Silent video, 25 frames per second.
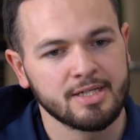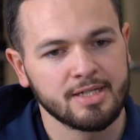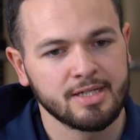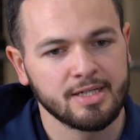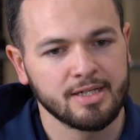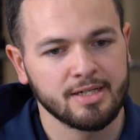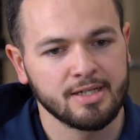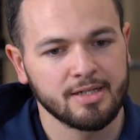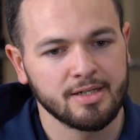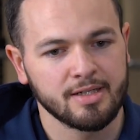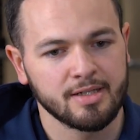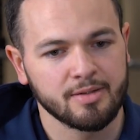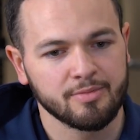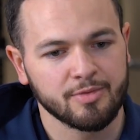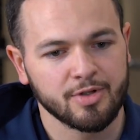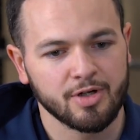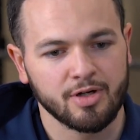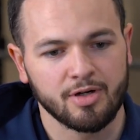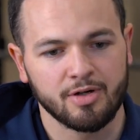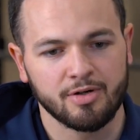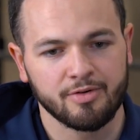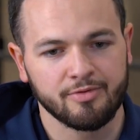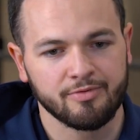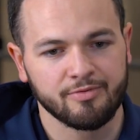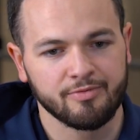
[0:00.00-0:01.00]
They
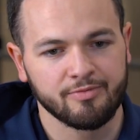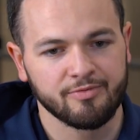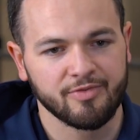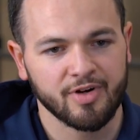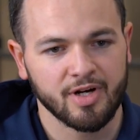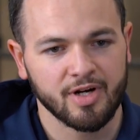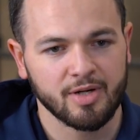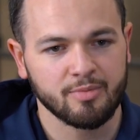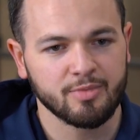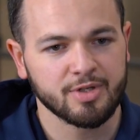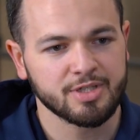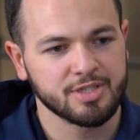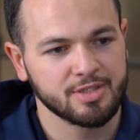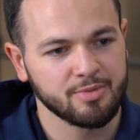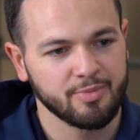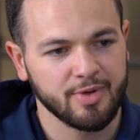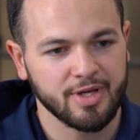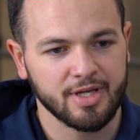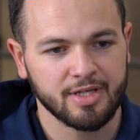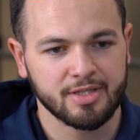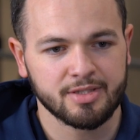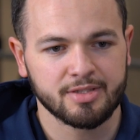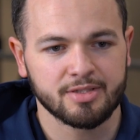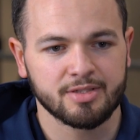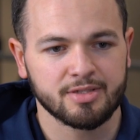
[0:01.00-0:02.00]
all very much
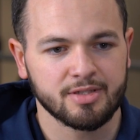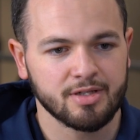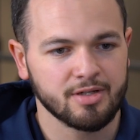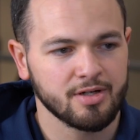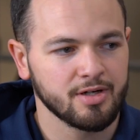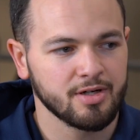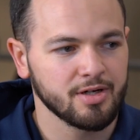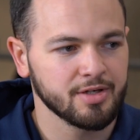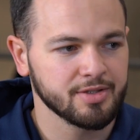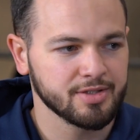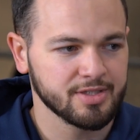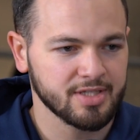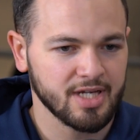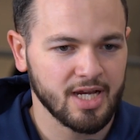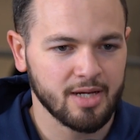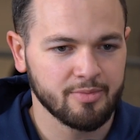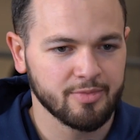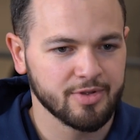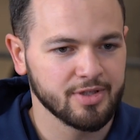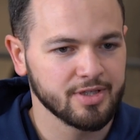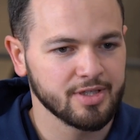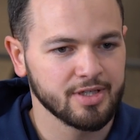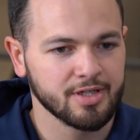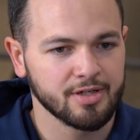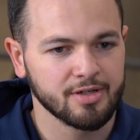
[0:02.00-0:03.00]
depend on the time
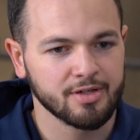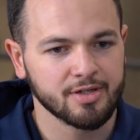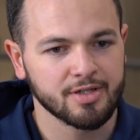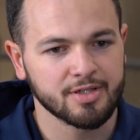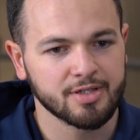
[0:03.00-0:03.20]
of the year,